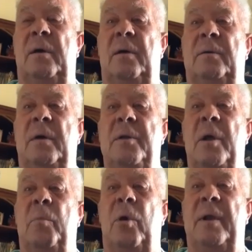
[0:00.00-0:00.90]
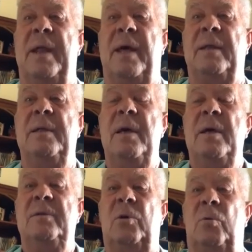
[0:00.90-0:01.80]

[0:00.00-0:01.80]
a number on that. So